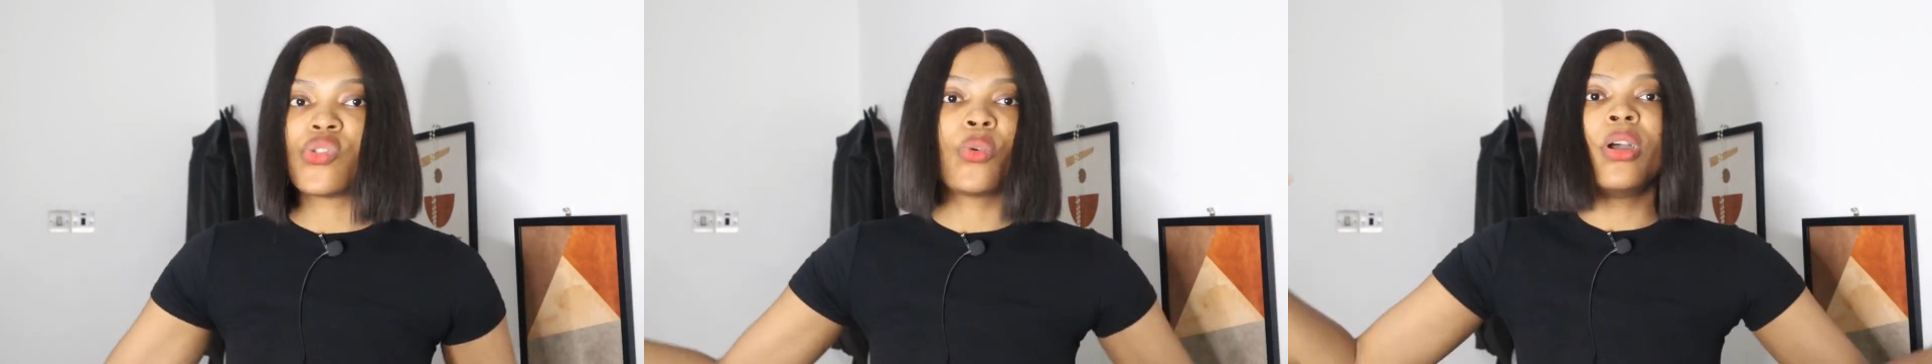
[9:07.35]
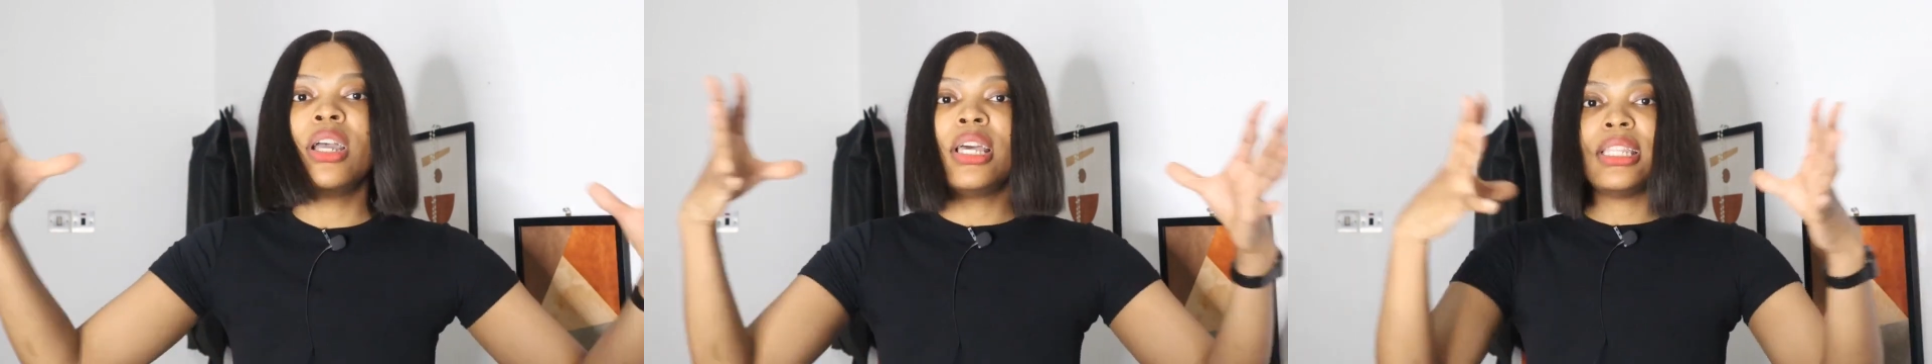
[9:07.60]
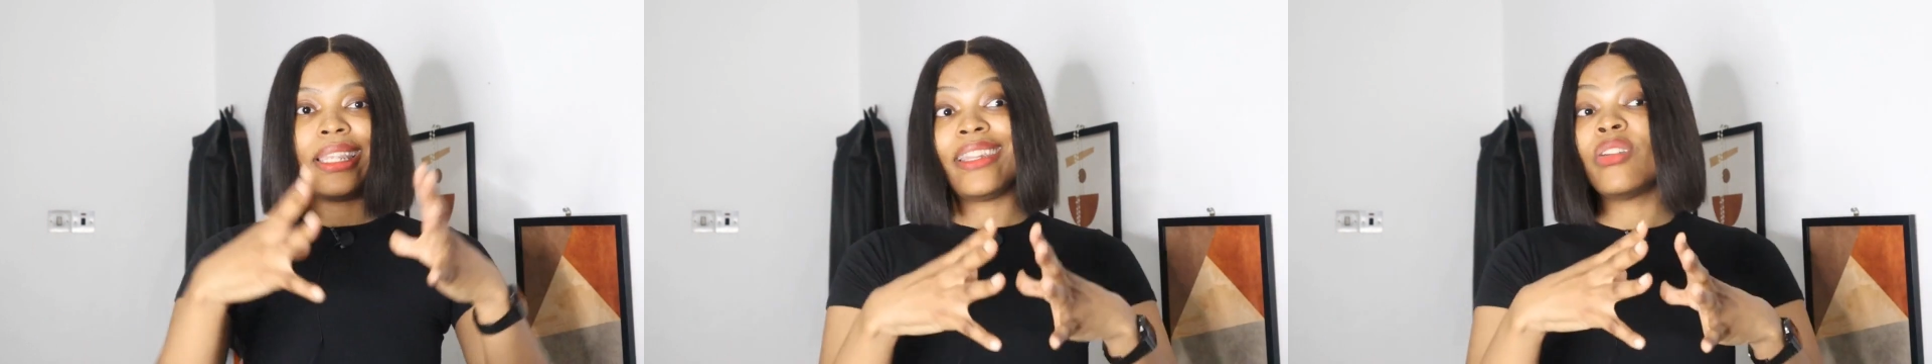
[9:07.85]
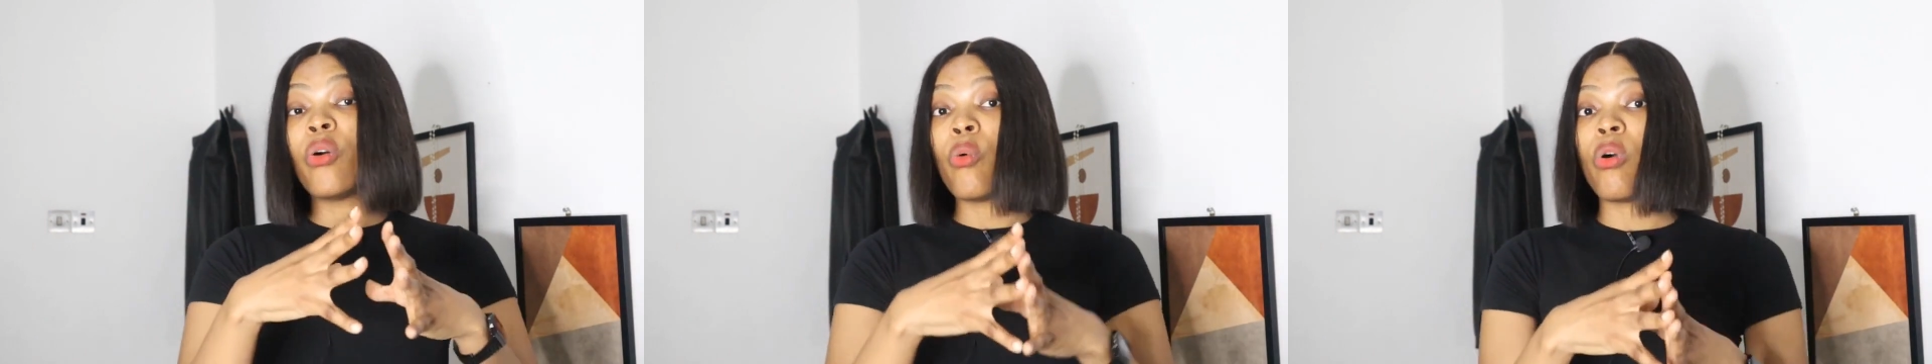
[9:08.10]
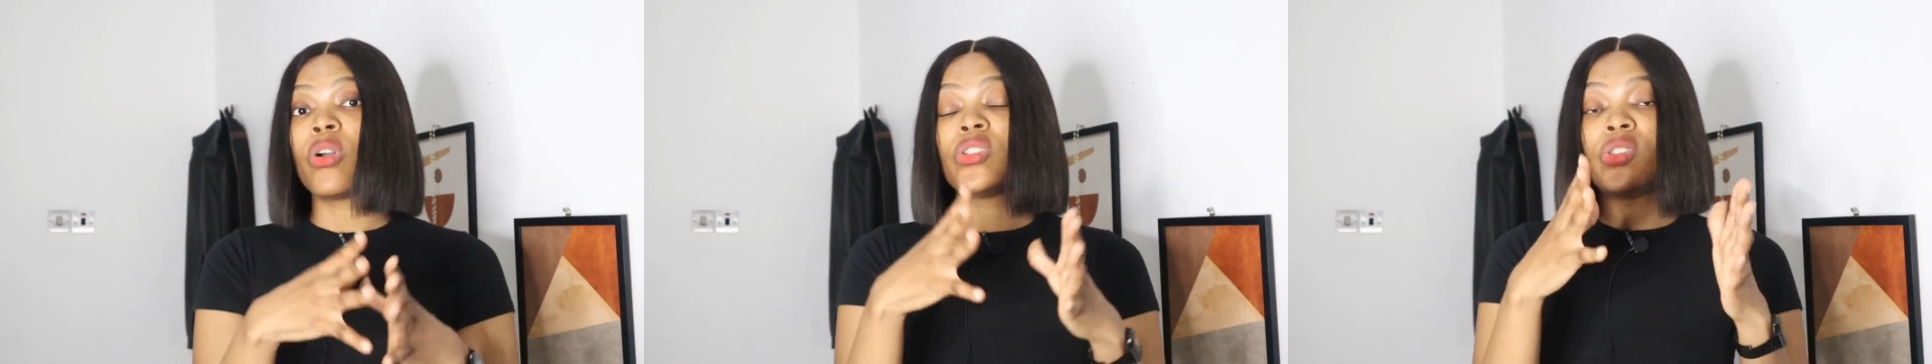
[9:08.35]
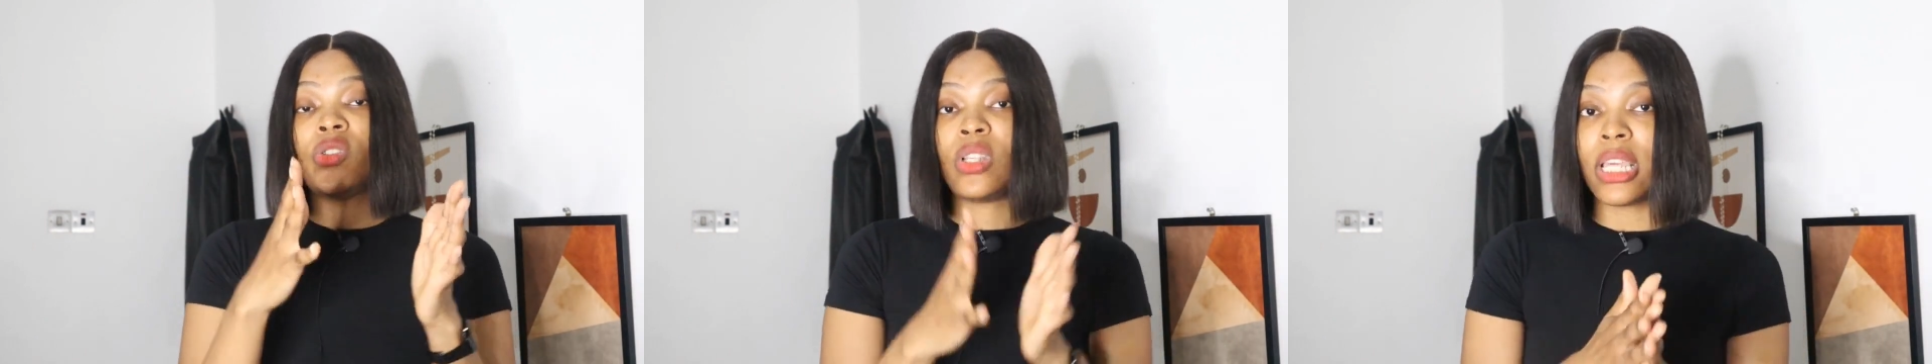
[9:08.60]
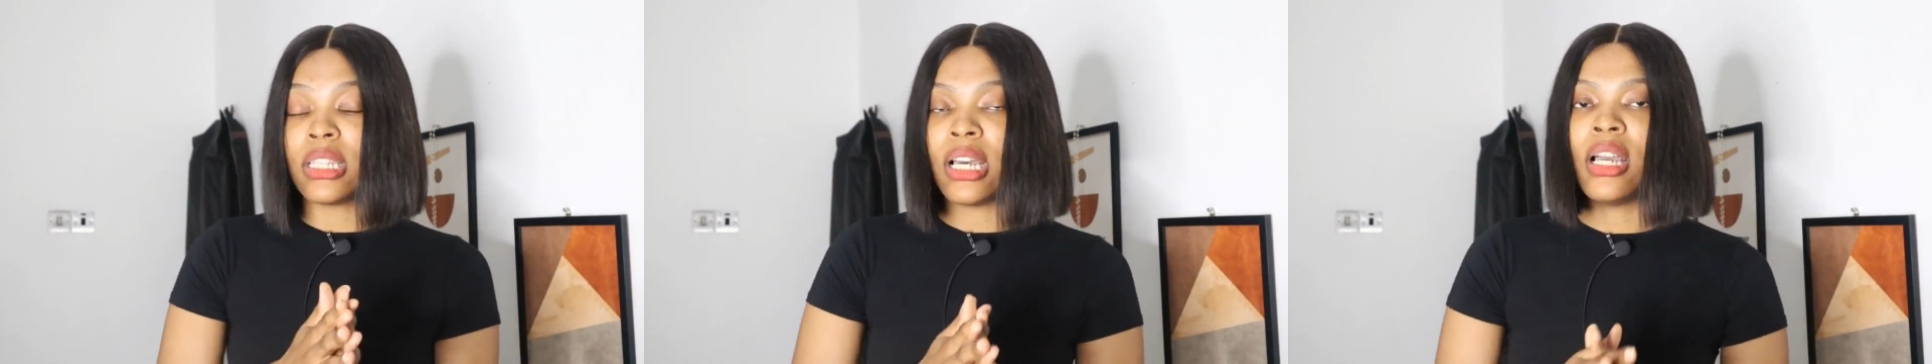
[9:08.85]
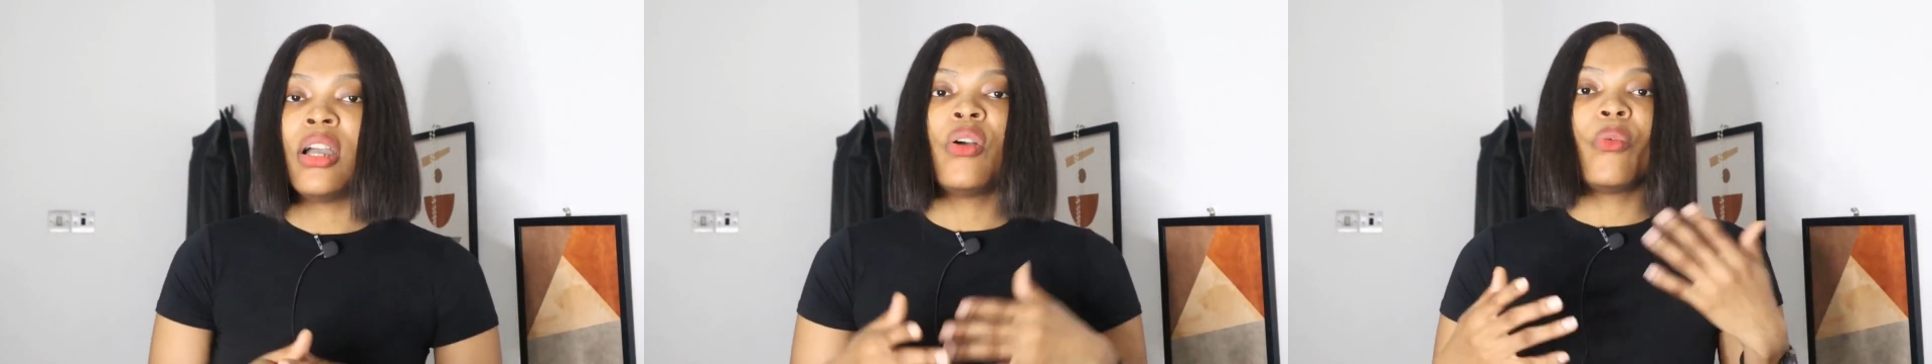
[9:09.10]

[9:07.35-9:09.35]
So they did not work together.